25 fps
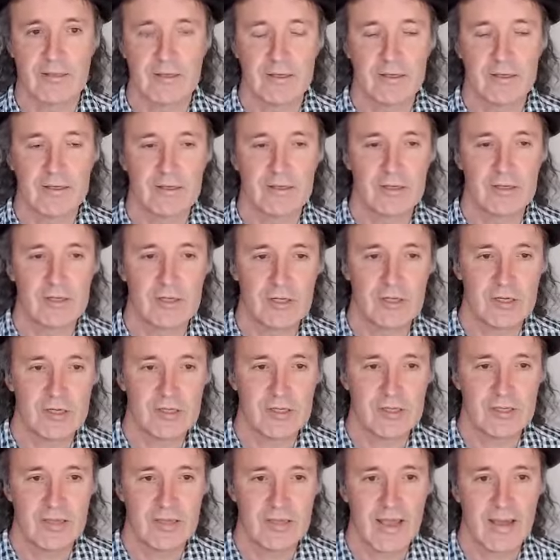the
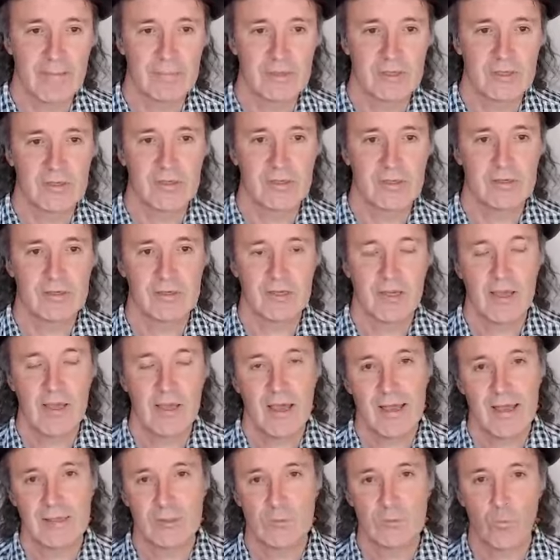indigenous inhabitants
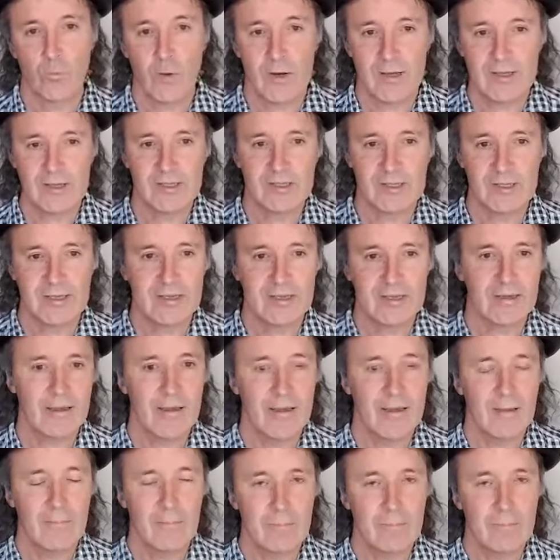as wasting,